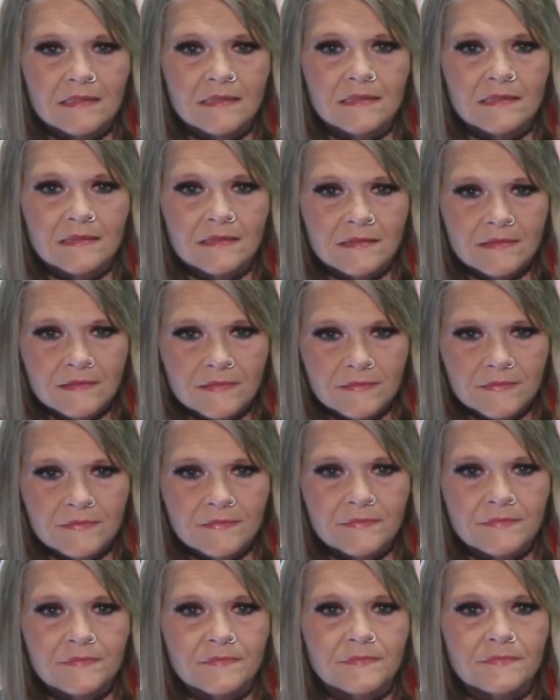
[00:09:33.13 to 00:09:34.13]

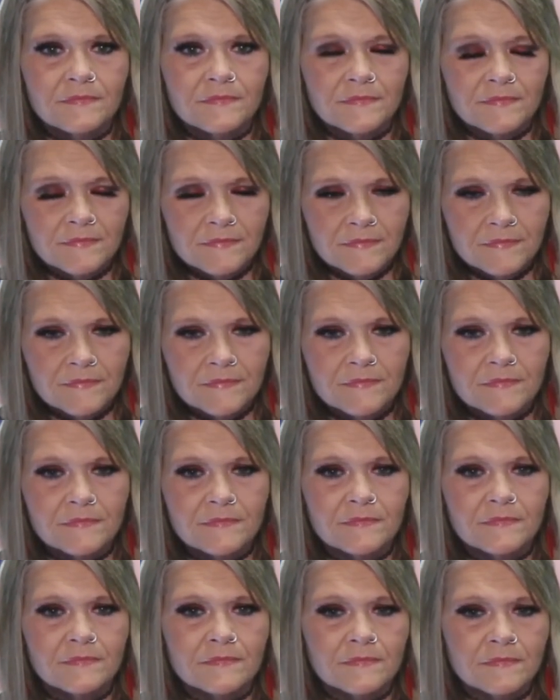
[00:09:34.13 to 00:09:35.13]

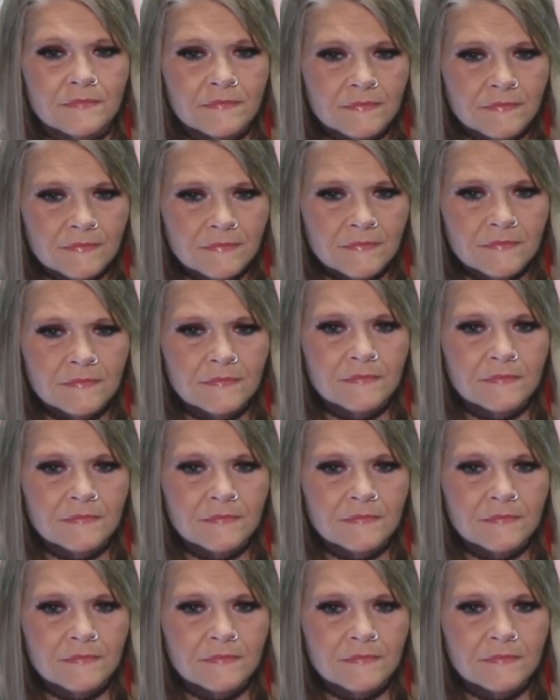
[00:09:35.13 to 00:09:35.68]
(not speaking)